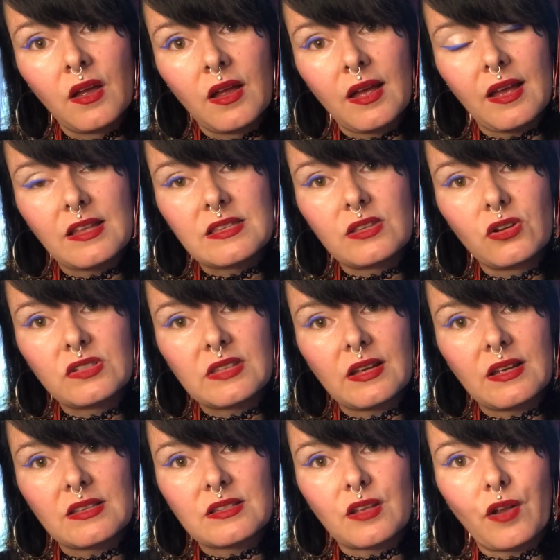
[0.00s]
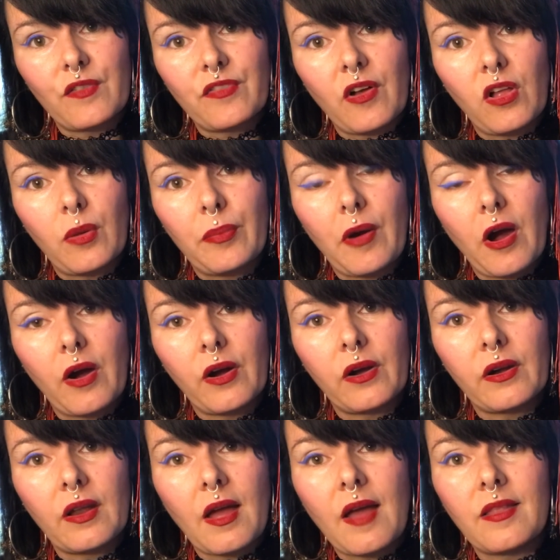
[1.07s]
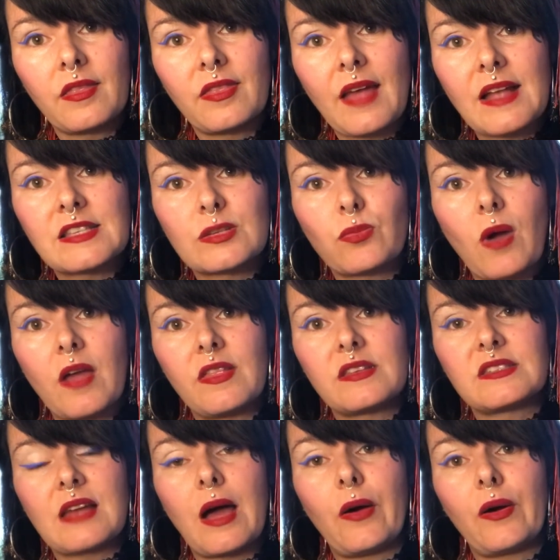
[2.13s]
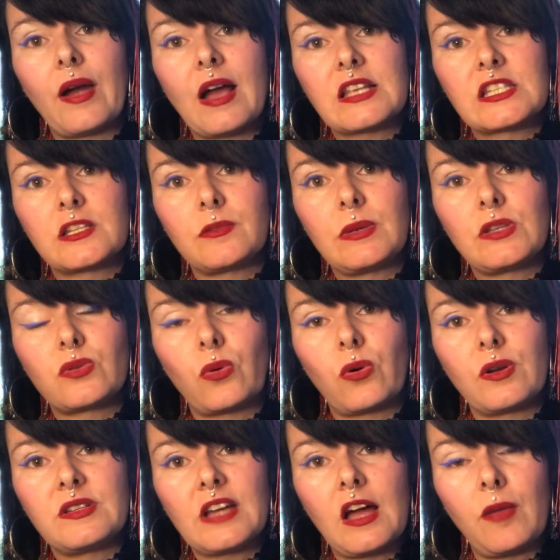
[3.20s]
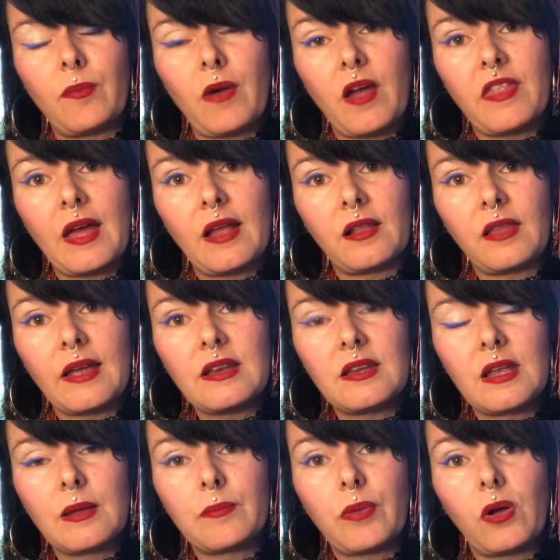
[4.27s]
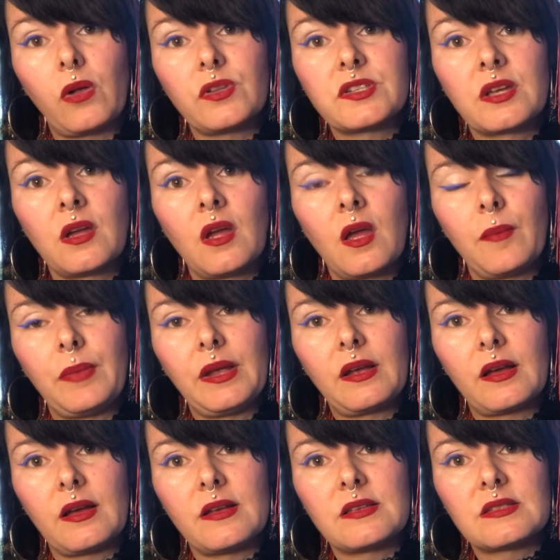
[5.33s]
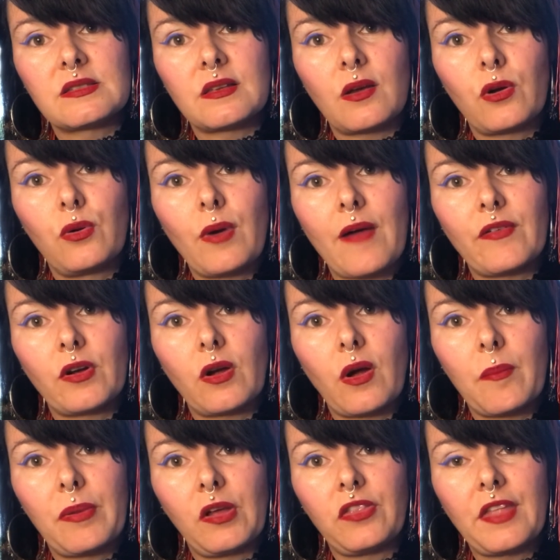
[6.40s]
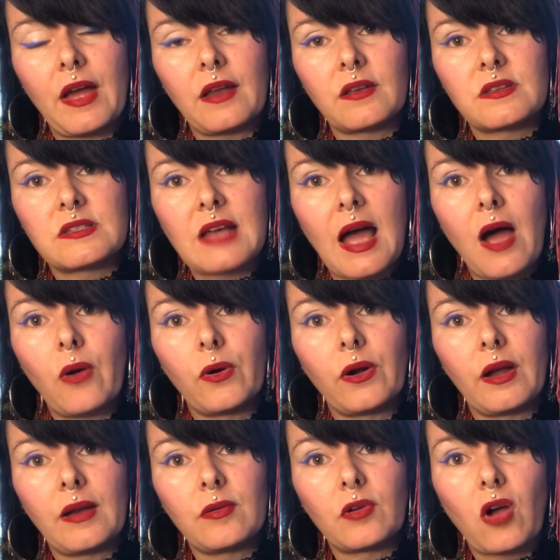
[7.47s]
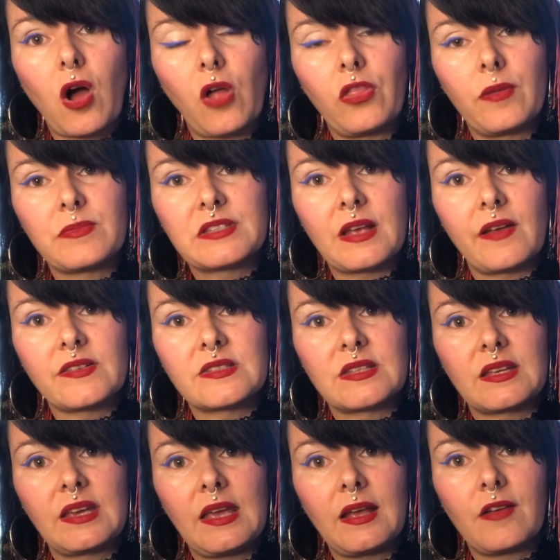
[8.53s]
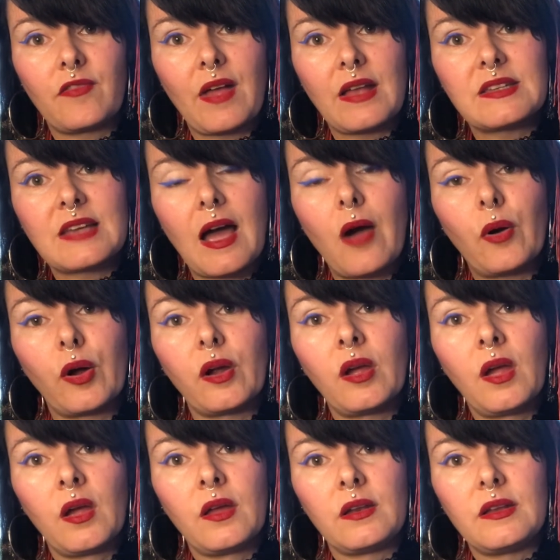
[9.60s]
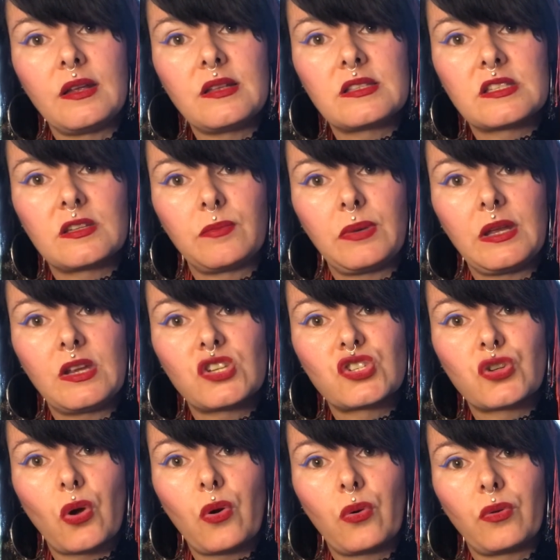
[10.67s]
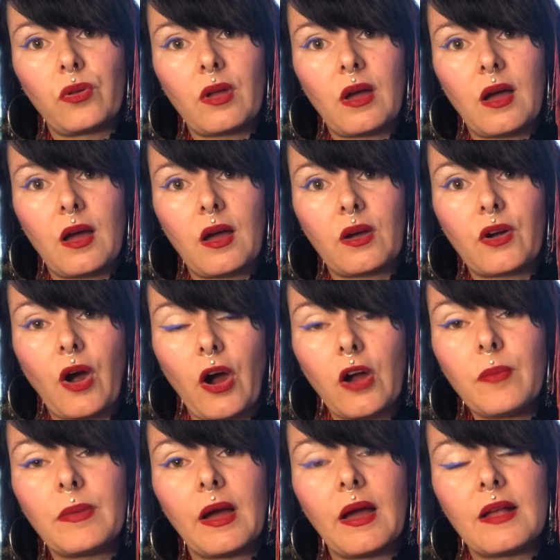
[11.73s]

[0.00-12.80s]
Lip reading: It looks like it's going to fall apart. And that's why this tower has to be torn down by that lightning bolt, because whoever built that tower and called themselves the king of that tower needs to be shown karma.